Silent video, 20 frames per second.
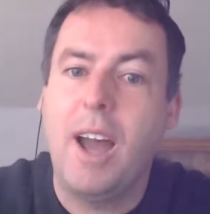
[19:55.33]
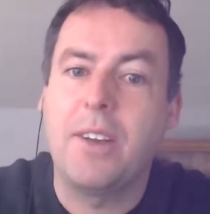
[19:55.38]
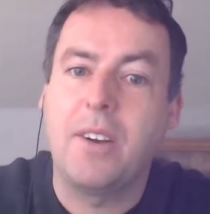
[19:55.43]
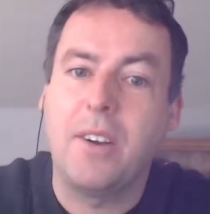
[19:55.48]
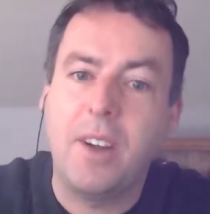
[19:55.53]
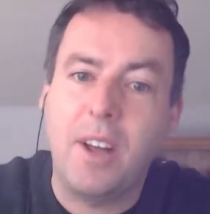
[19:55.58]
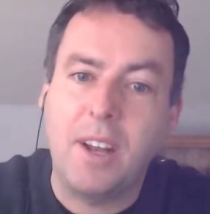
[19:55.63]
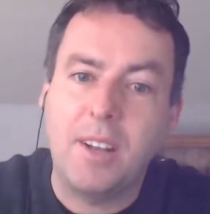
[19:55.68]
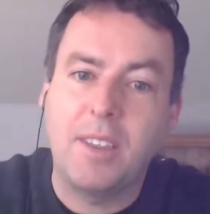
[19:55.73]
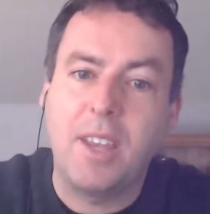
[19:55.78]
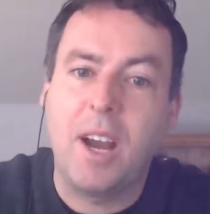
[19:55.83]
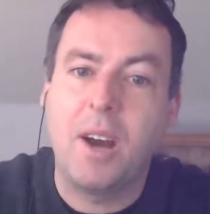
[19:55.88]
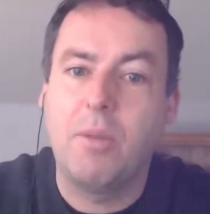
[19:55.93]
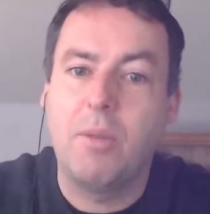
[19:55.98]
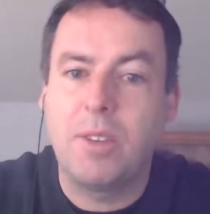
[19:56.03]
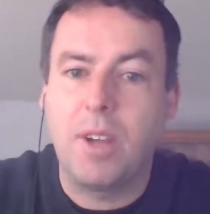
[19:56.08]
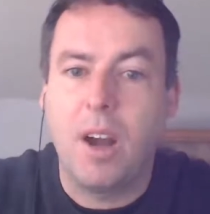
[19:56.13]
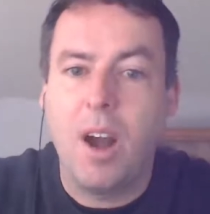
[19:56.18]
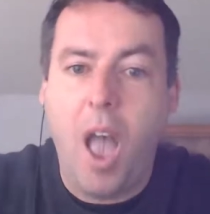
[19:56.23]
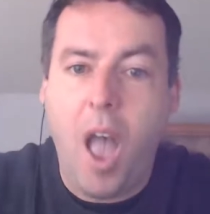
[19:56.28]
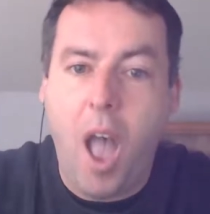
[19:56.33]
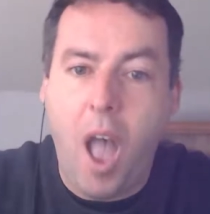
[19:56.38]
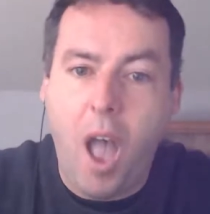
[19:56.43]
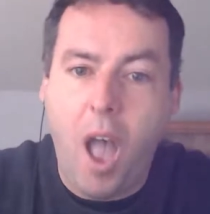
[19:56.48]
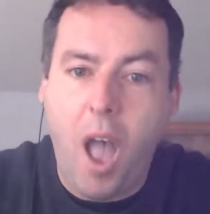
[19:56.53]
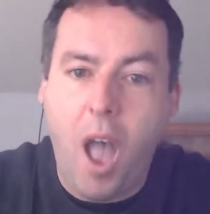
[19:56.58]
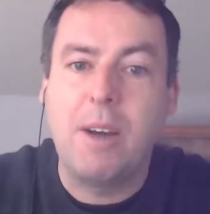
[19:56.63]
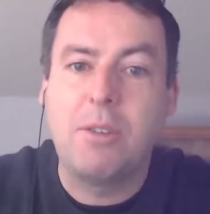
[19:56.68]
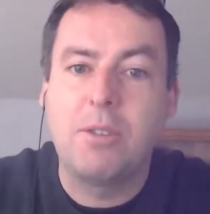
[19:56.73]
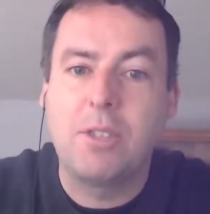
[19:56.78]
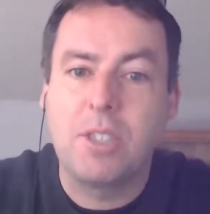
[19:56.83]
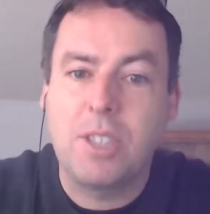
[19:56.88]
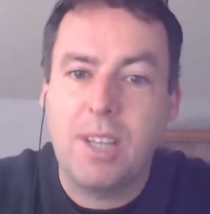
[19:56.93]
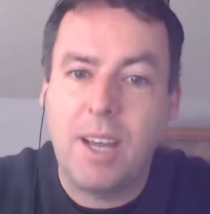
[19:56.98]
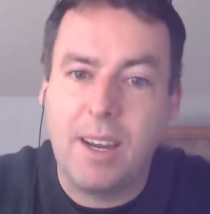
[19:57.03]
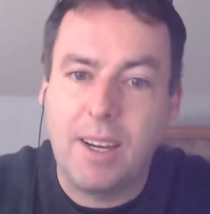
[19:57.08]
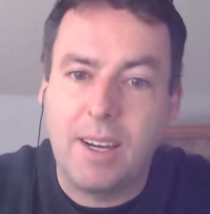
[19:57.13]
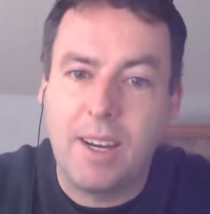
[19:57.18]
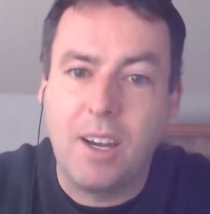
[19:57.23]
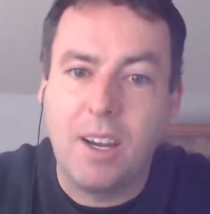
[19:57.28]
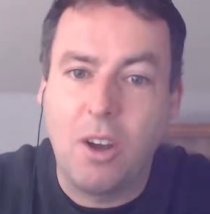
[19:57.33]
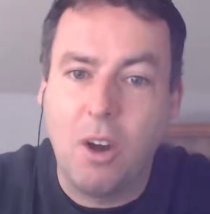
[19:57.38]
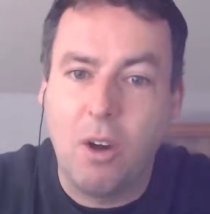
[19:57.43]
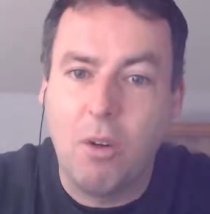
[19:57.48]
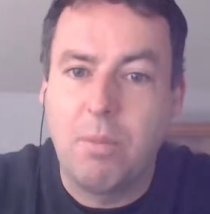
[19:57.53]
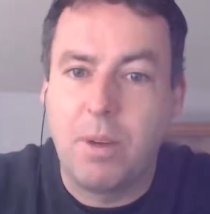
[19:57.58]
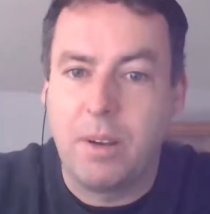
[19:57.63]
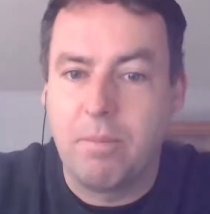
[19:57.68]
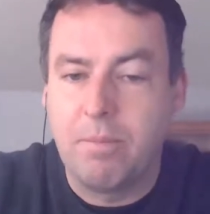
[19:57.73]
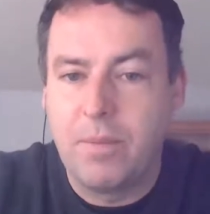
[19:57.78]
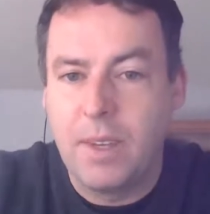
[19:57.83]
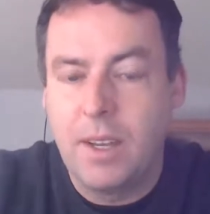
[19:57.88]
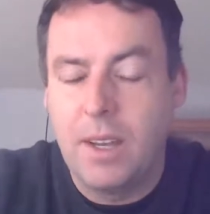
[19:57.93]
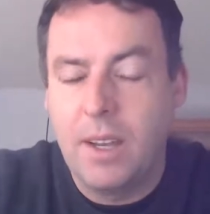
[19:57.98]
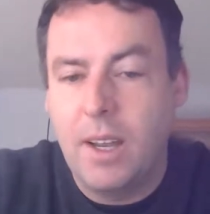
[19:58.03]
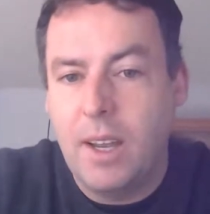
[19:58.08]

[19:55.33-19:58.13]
and they're not there with their mouths hanging open.